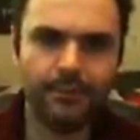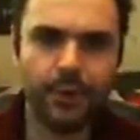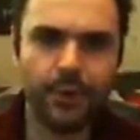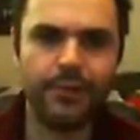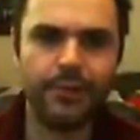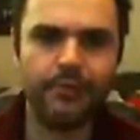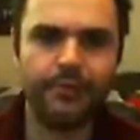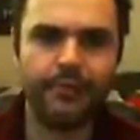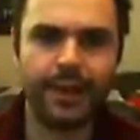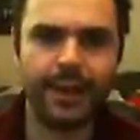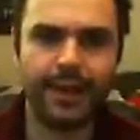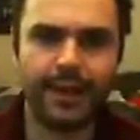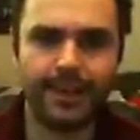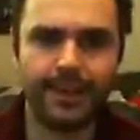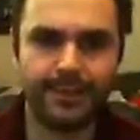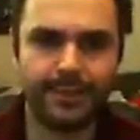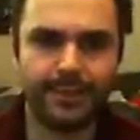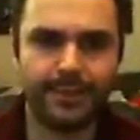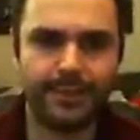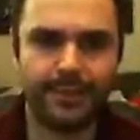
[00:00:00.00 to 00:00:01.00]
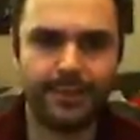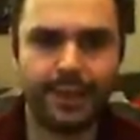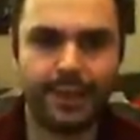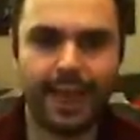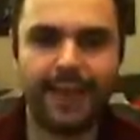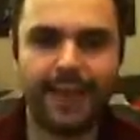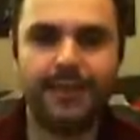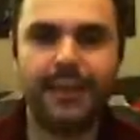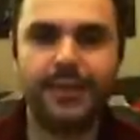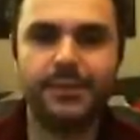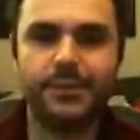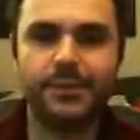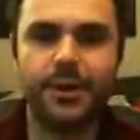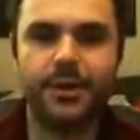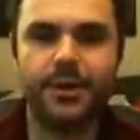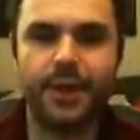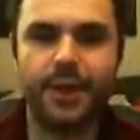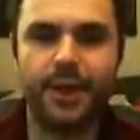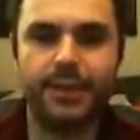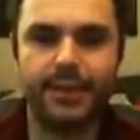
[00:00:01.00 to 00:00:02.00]
you're running something like, and it's
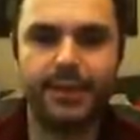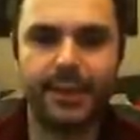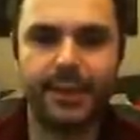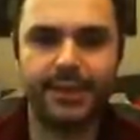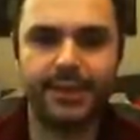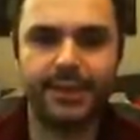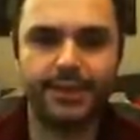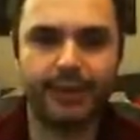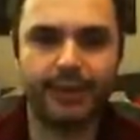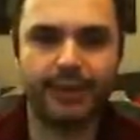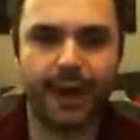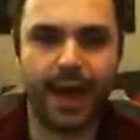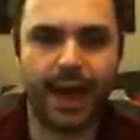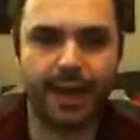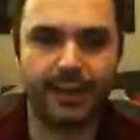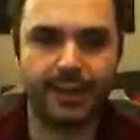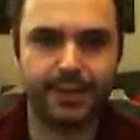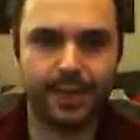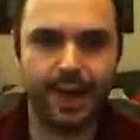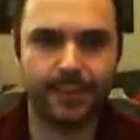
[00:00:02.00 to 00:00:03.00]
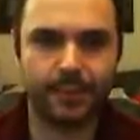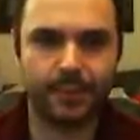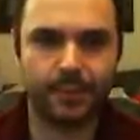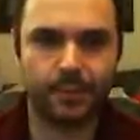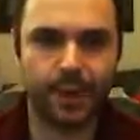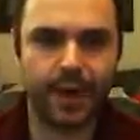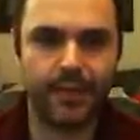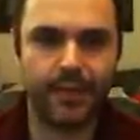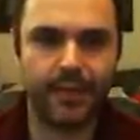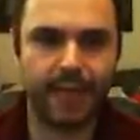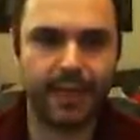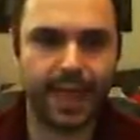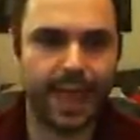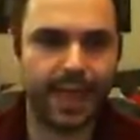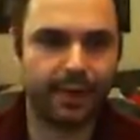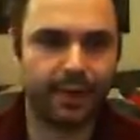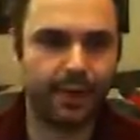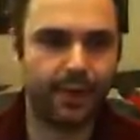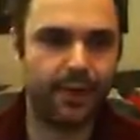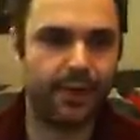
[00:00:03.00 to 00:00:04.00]
worth noting that these two archetypes, while they
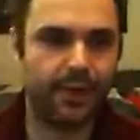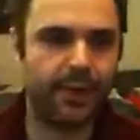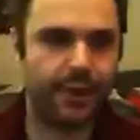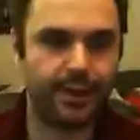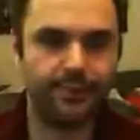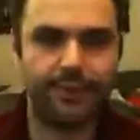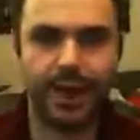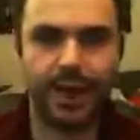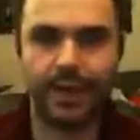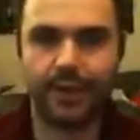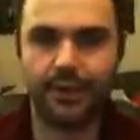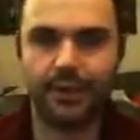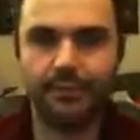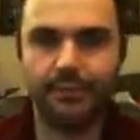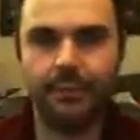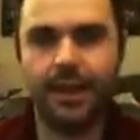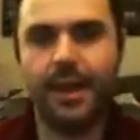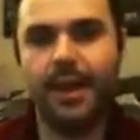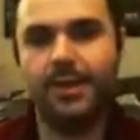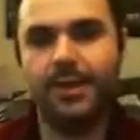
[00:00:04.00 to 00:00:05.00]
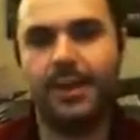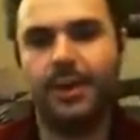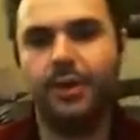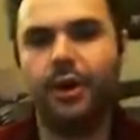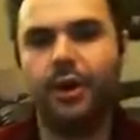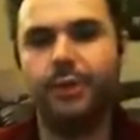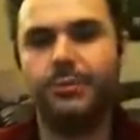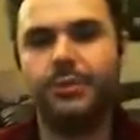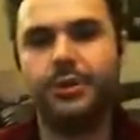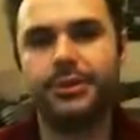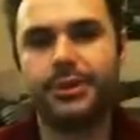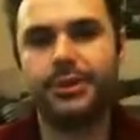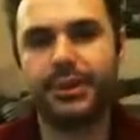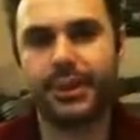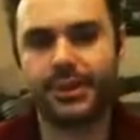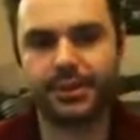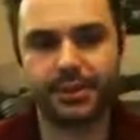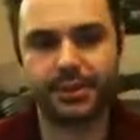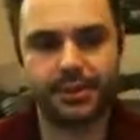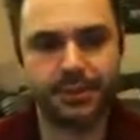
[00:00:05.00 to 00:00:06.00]
can occur in a vacuum, they're not mutually
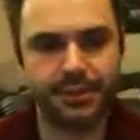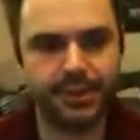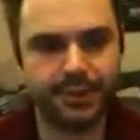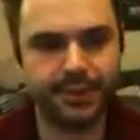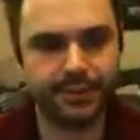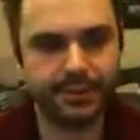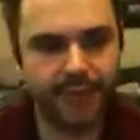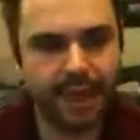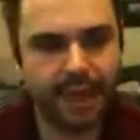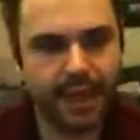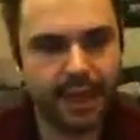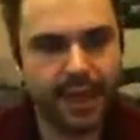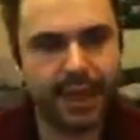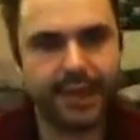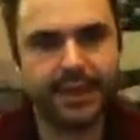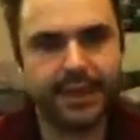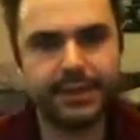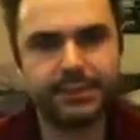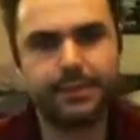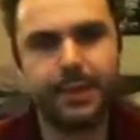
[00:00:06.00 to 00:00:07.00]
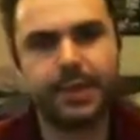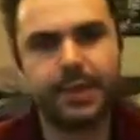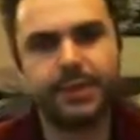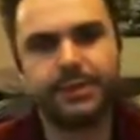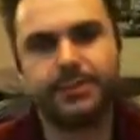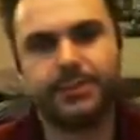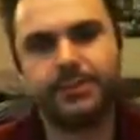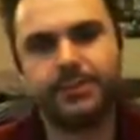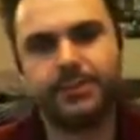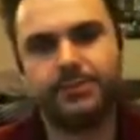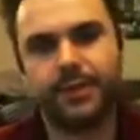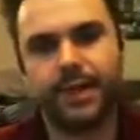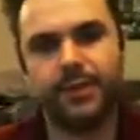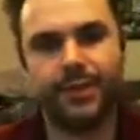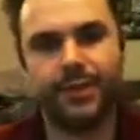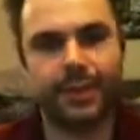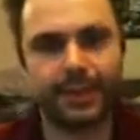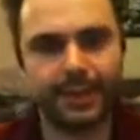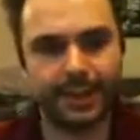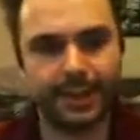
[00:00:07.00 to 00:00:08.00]
exclusive. It is possible to
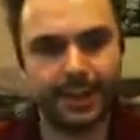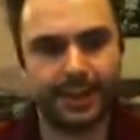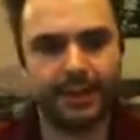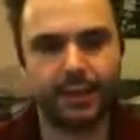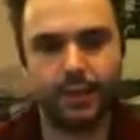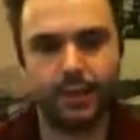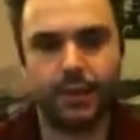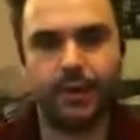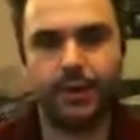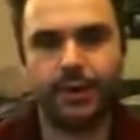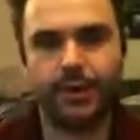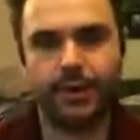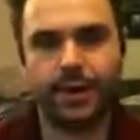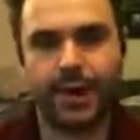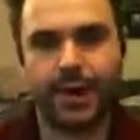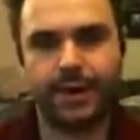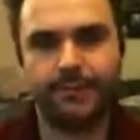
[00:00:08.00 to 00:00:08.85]
run like a Khorne,